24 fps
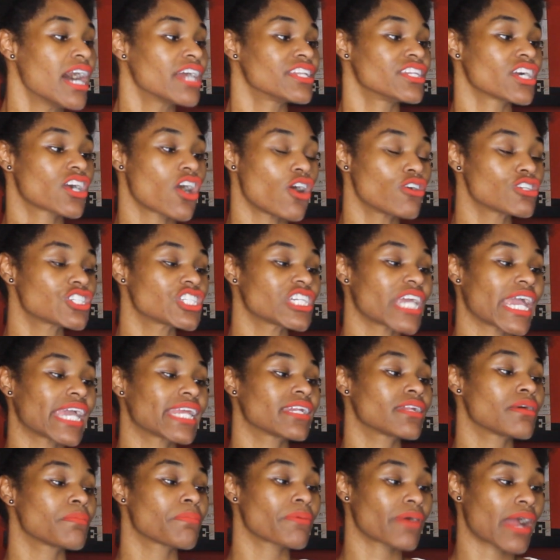
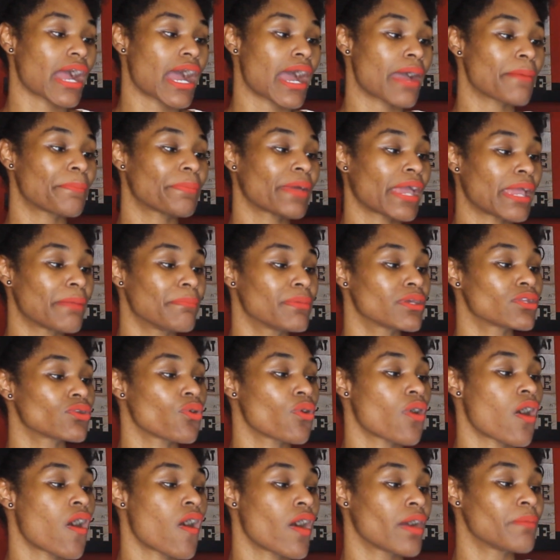negotiated a bribe payment
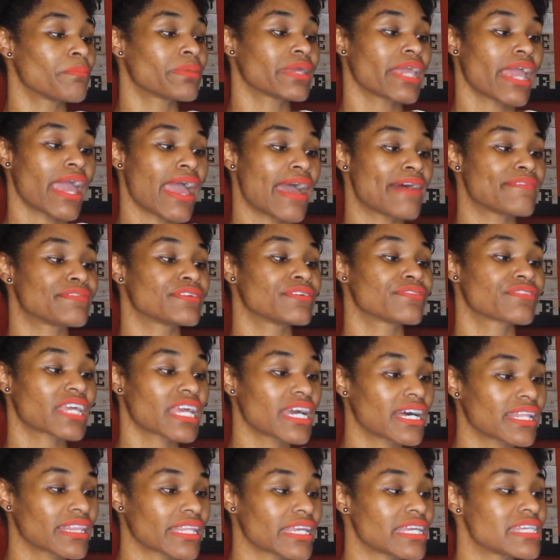on behalf of
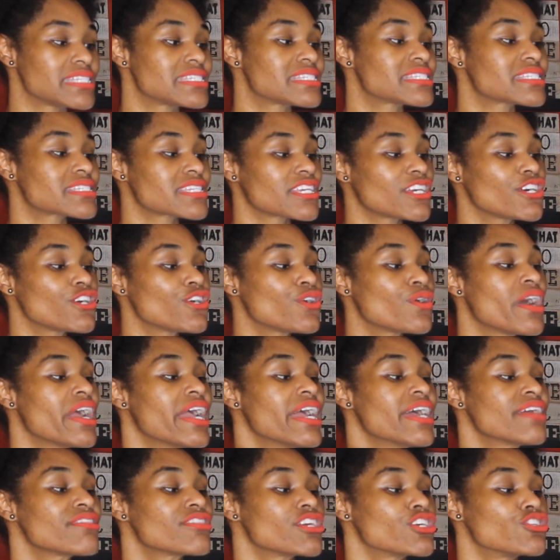Kelly. Still,
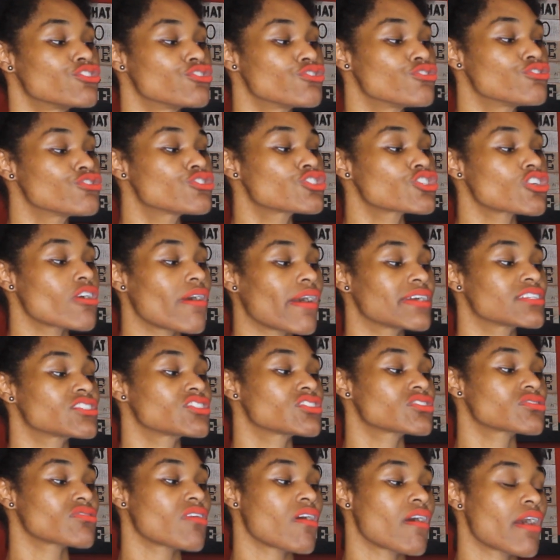the new
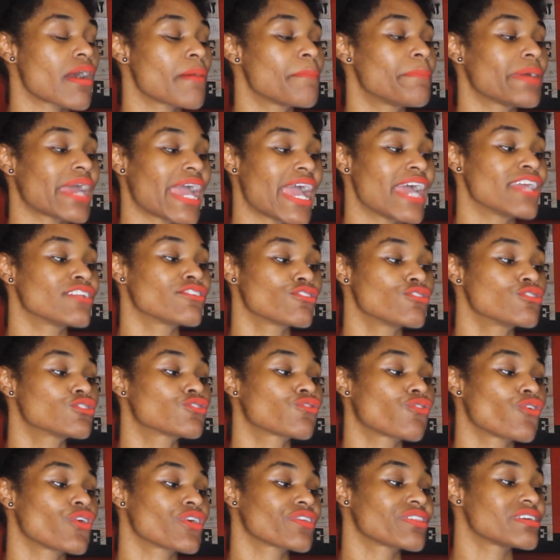charges are bad news
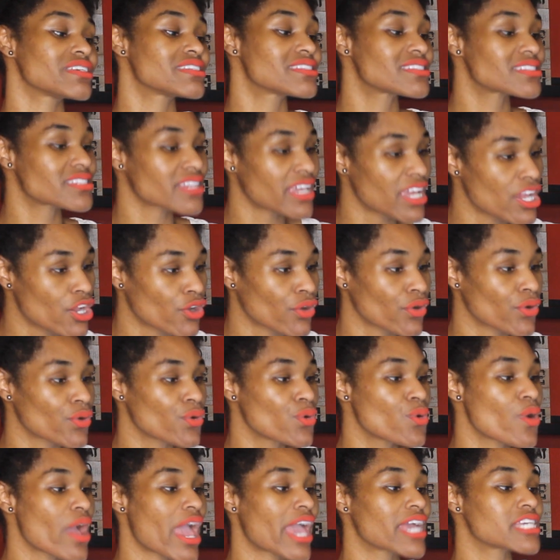for the singer,
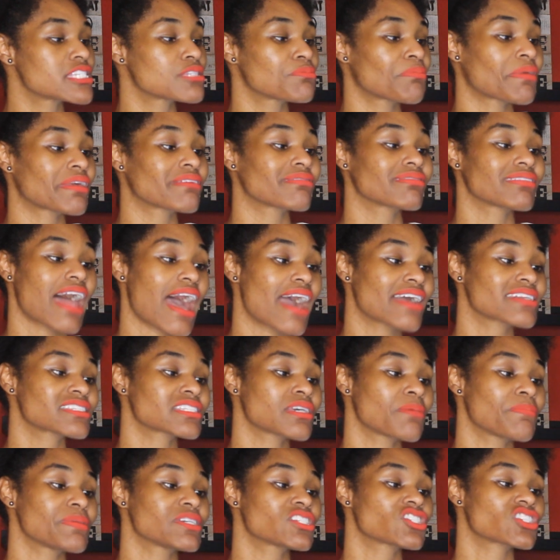who has been locked
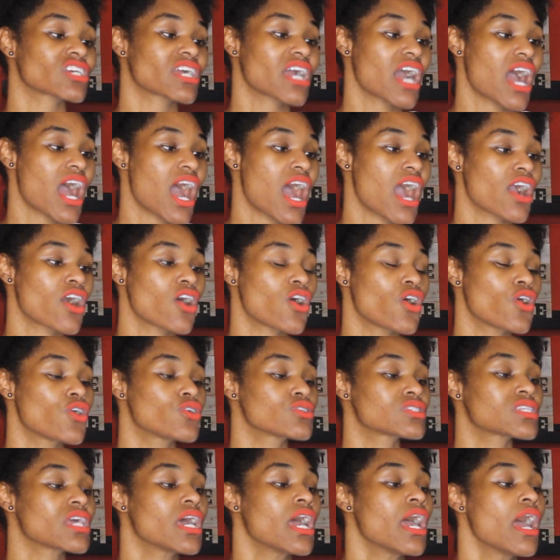up in
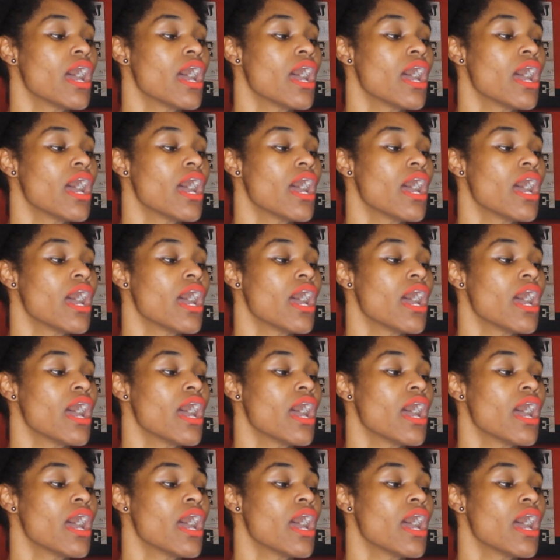Chicago's